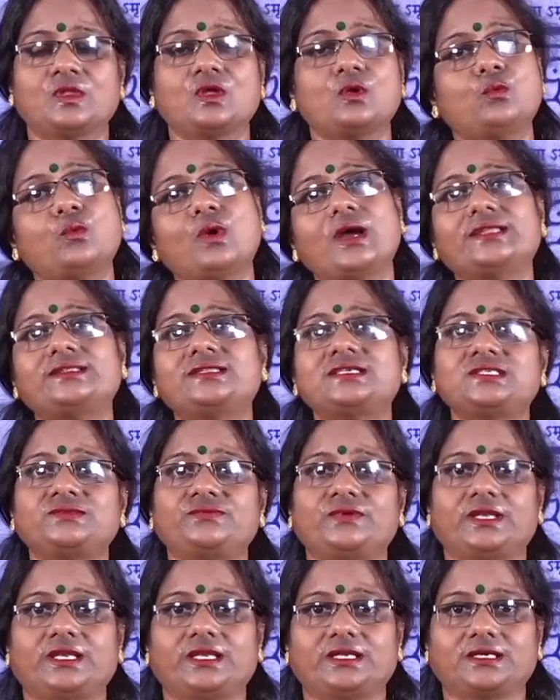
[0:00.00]
Why this
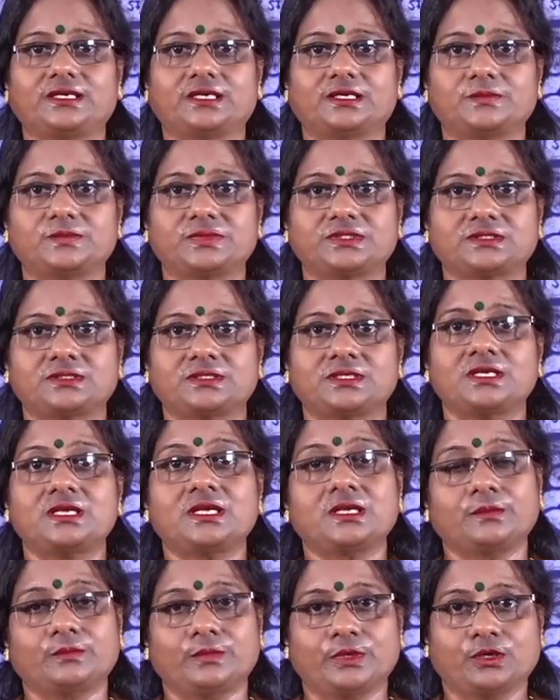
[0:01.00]
feeling comes?
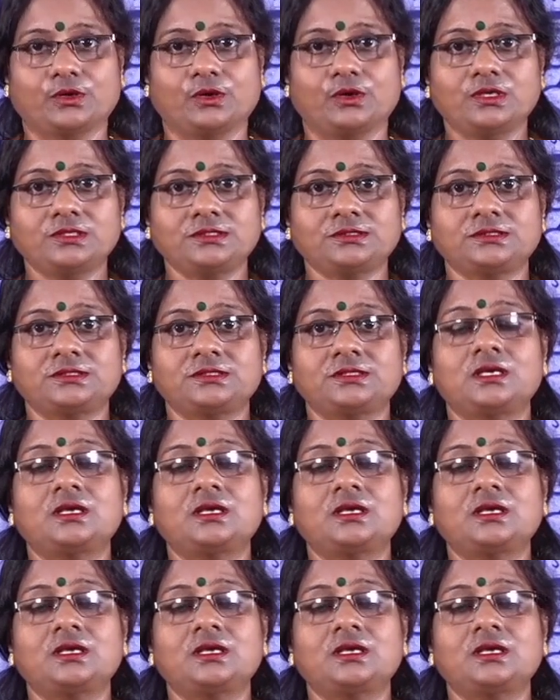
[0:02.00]
Because